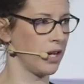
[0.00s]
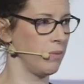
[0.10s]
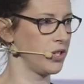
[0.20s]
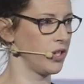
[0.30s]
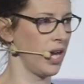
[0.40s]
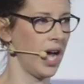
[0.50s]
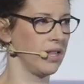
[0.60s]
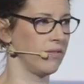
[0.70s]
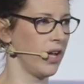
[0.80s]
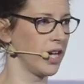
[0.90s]
Commission high
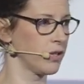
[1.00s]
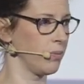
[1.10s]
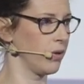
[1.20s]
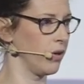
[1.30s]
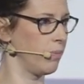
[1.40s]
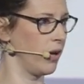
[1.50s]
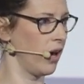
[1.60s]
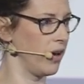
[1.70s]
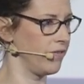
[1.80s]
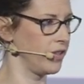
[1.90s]
level expert group on
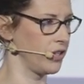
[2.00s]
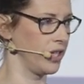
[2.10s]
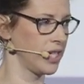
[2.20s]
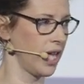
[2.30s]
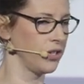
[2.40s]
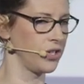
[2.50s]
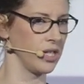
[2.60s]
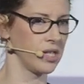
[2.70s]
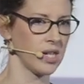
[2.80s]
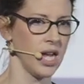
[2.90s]
artificial
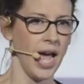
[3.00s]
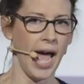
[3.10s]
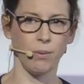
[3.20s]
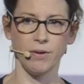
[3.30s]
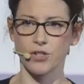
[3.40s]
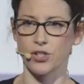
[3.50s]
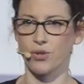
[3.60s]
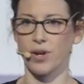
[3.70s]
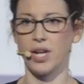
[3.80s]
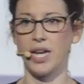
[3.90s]
intelligence, and we've just
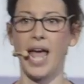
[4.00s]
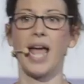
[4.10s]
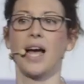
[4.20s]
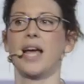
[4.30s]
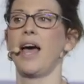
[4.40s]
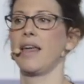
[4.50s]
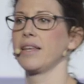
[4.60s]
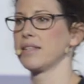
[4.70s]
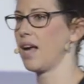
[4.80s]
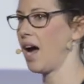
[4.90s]
created AI
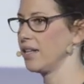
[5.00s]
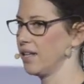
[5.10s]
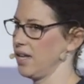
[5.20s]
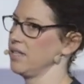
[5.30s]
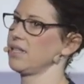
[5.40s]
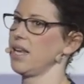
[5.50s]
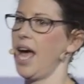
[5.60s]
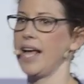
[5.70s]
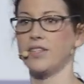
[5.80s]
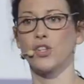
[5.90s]
ethics guidelines
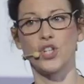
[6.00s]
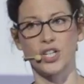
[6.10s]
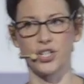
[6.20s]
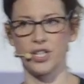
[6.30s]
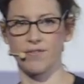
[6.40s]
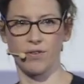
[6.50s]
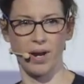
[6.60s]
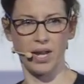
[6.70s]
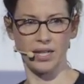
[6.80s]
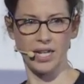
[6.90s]
and suggestions for
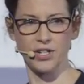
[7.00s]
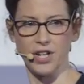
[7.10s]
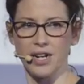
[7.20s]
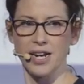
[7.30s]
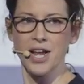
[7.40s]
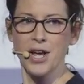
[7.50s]
regulation.